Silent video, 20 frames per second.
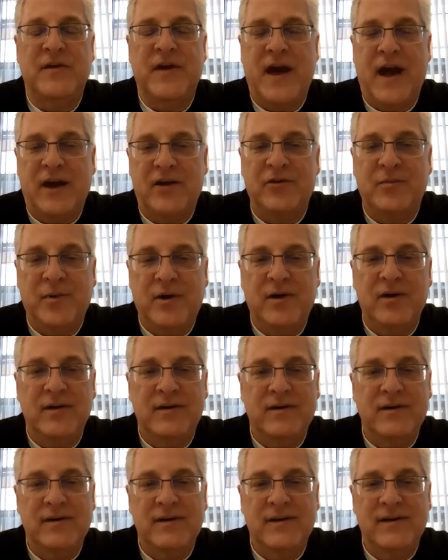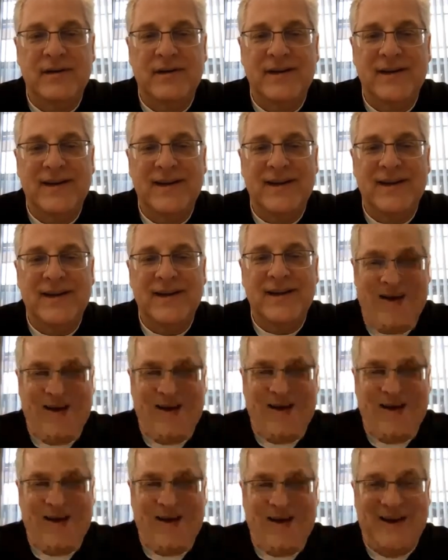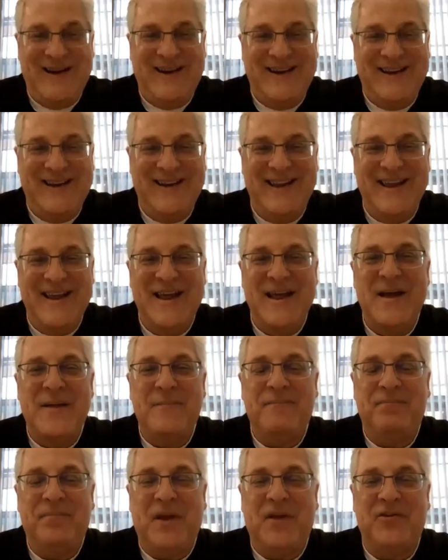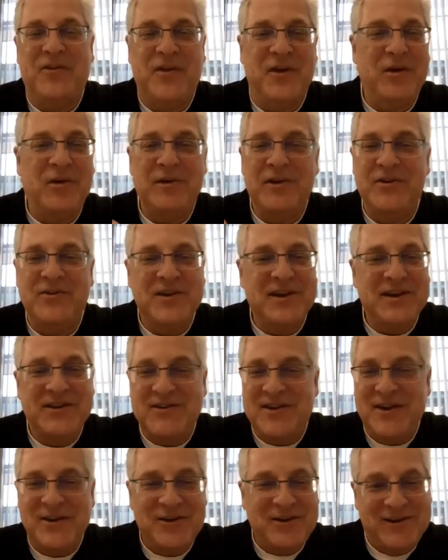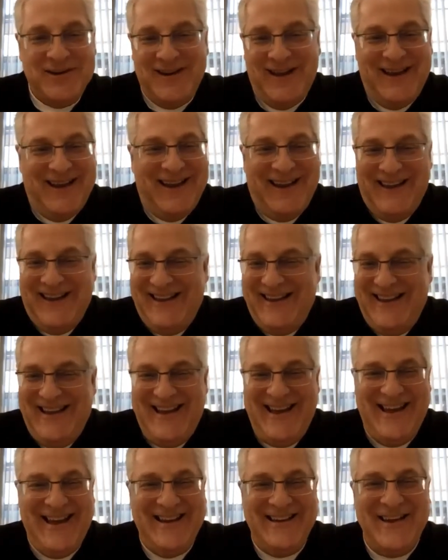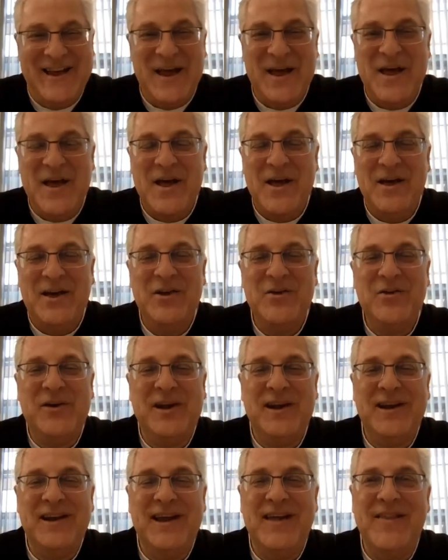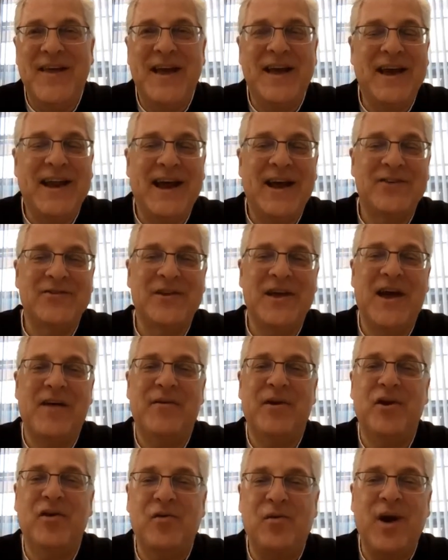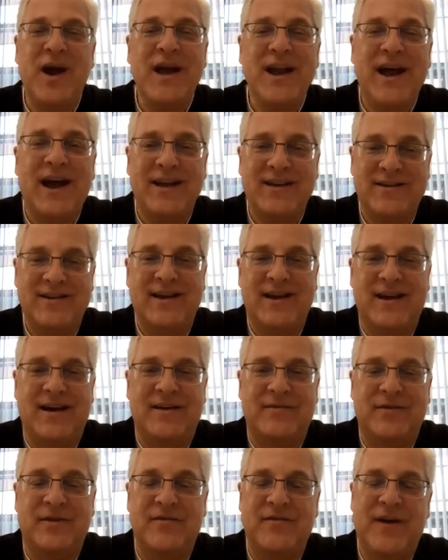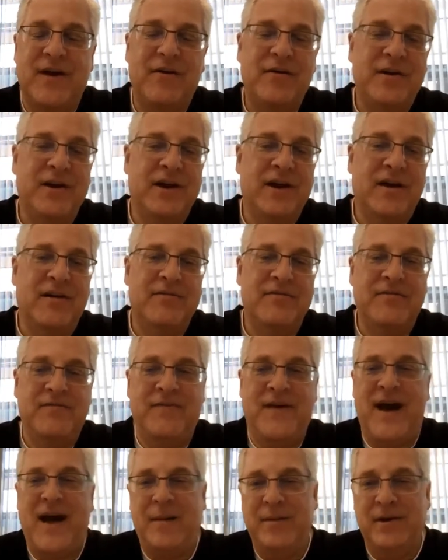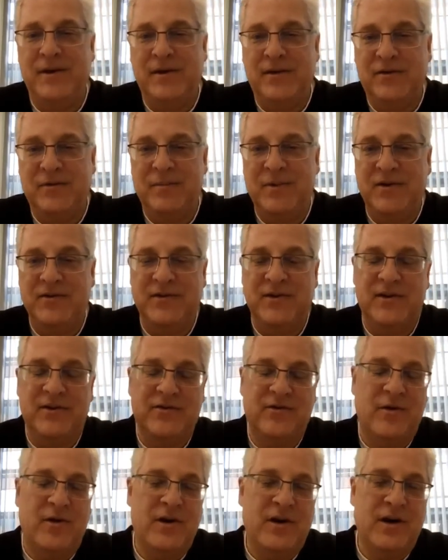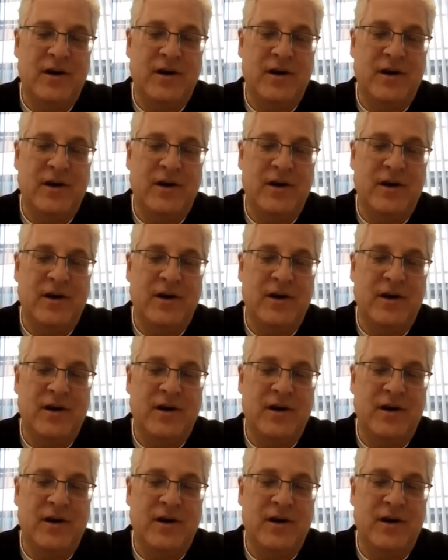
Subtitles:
expert, right? And so they don't listen to each other. And they can actually have a great idea for founding a fabulous business on